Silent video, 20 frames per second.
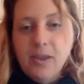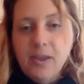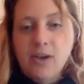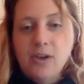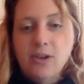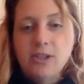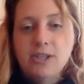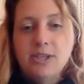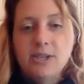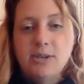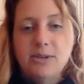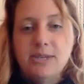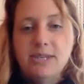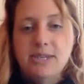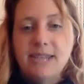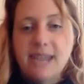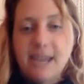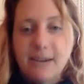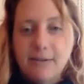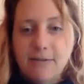Also,
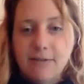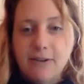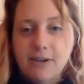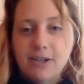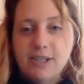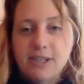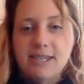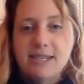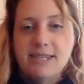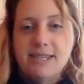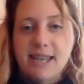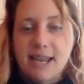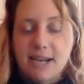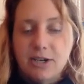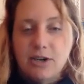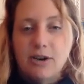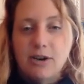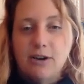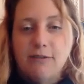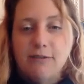Stanford's
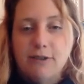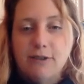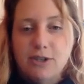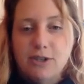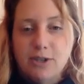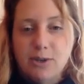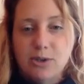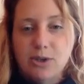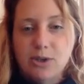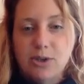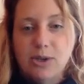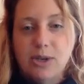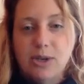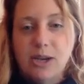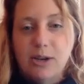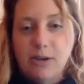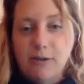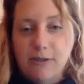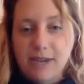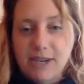Center for Social
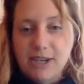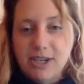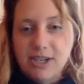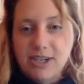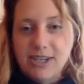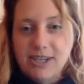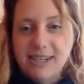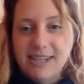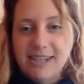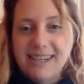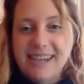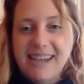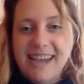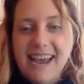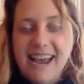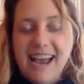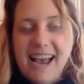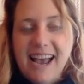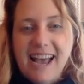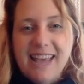Innovation.
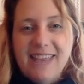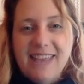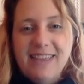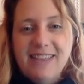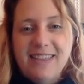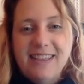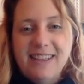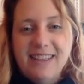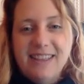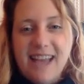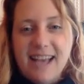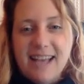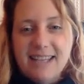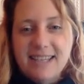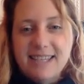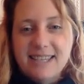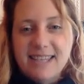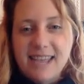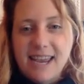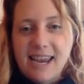And then the
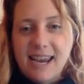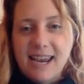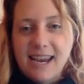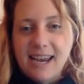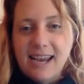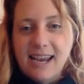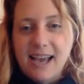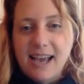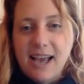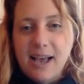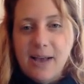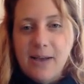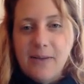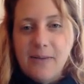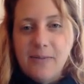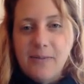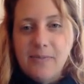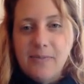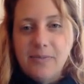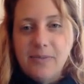last thing
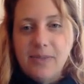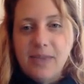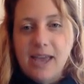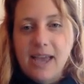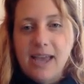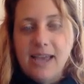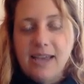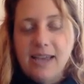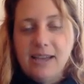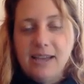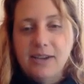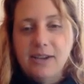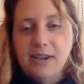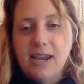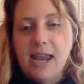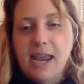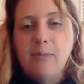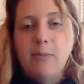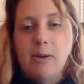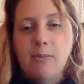that
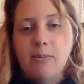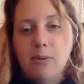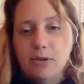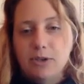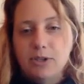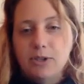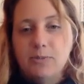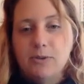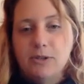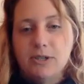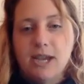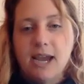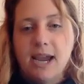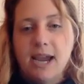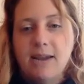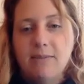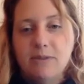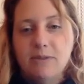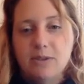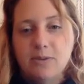came up multiple
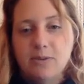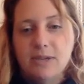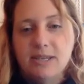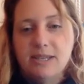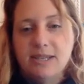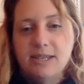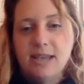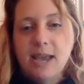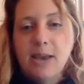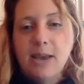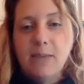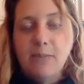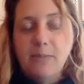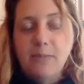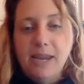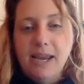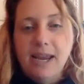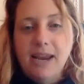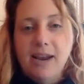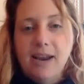times was
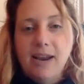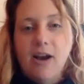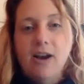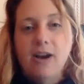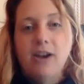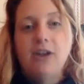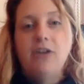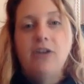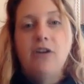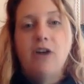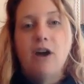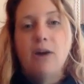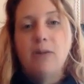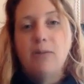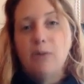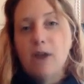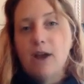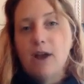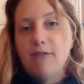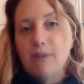being on a
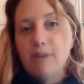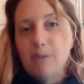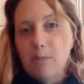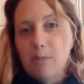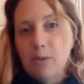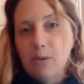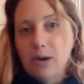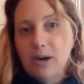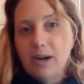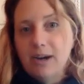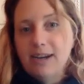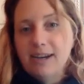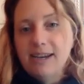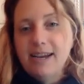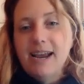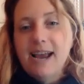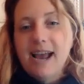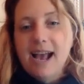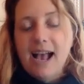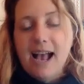nonprofit board.
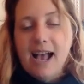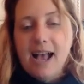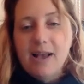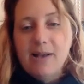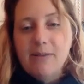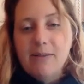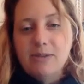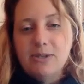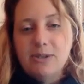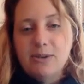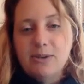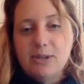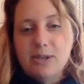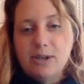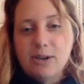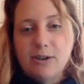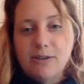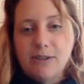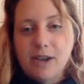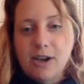So,
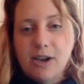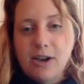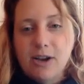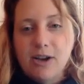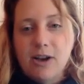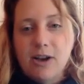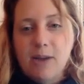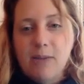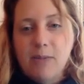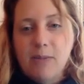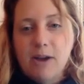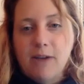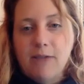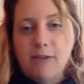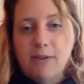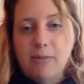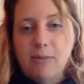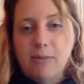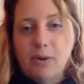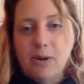serving on a
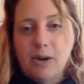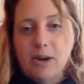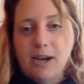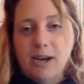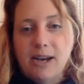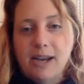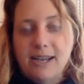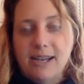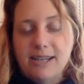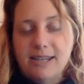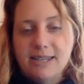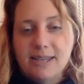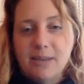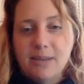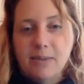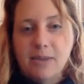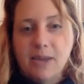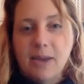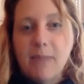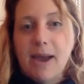nonprofit board in
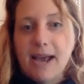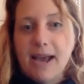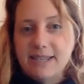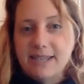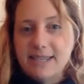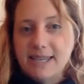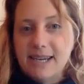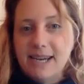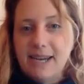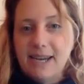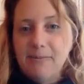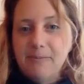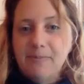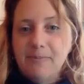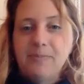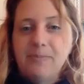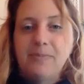some capacity.